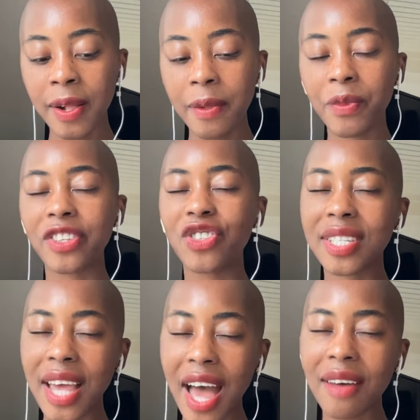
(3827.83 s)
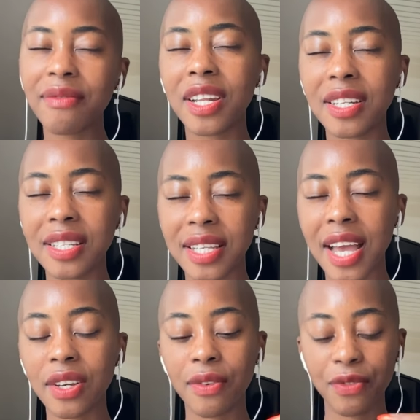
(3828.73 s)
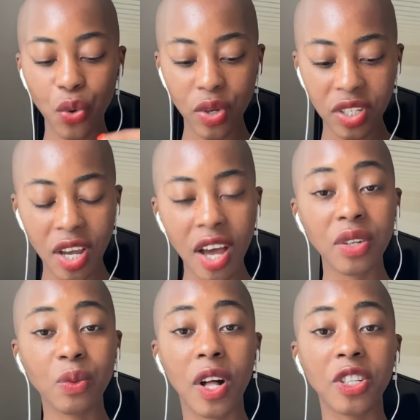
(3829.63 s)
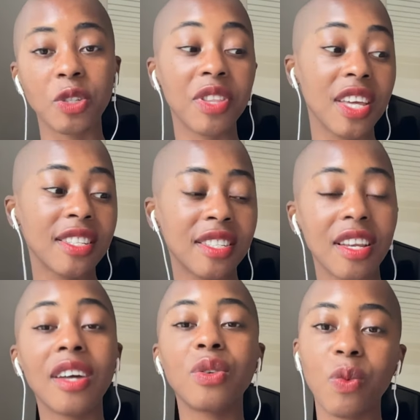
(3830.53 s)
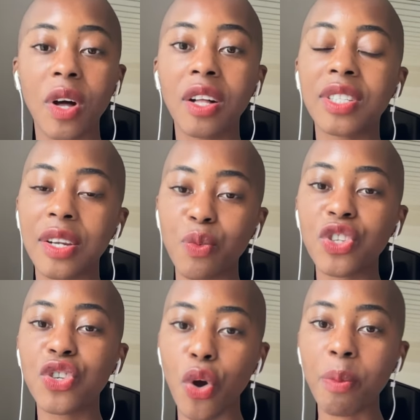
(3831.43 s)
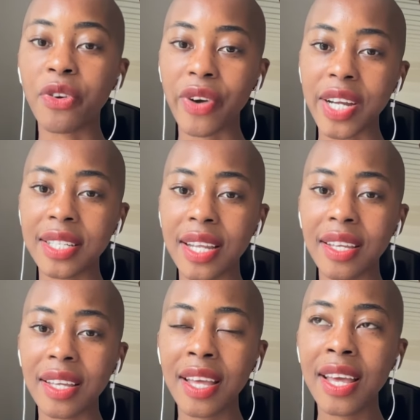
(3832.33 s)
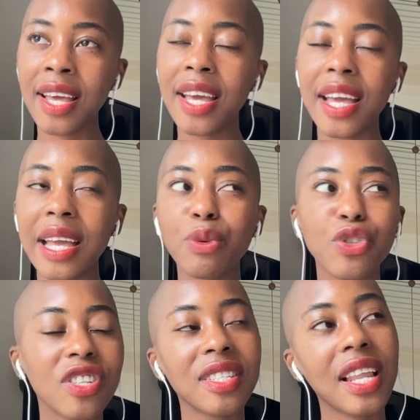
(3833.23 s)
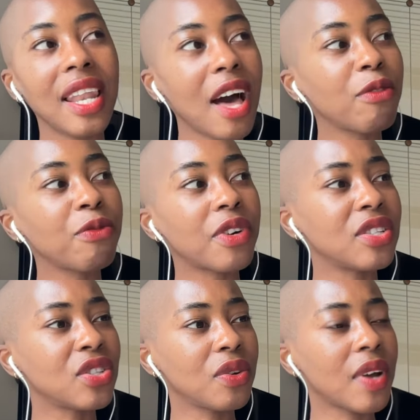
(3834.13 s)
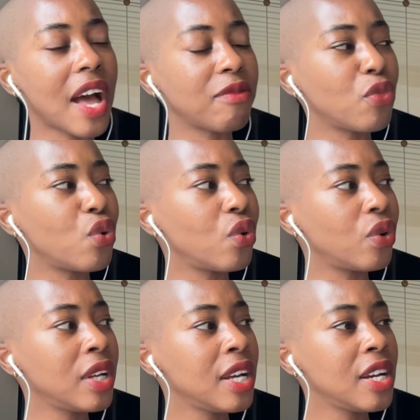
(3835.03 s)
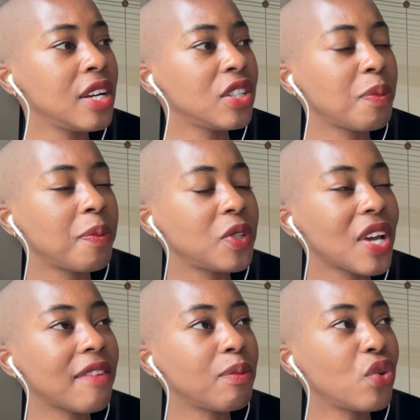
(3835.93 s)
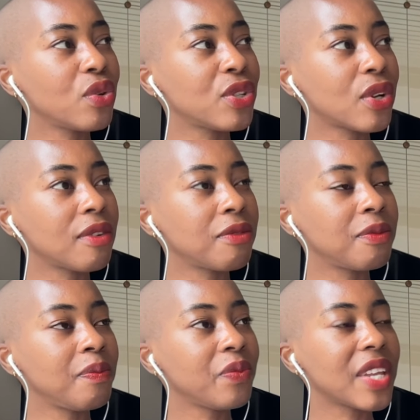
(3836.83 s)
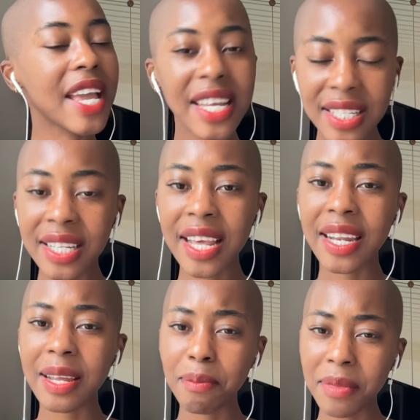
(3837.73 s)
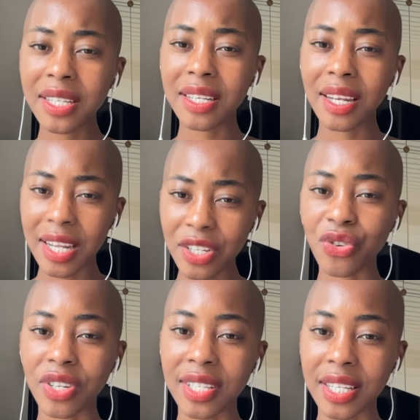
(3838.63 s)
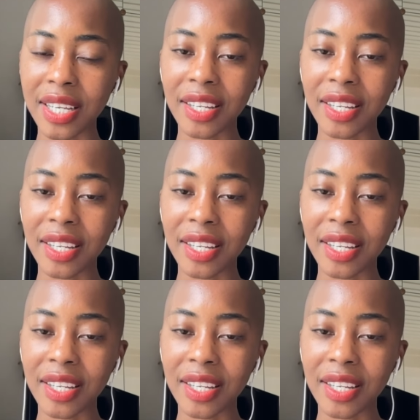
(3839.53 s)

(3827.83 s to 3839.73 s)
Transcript: and just have an understanding of your internal world, but the external world in which you're operating, it will just allow for us to have more, to, to have more sort of internet and media literacy,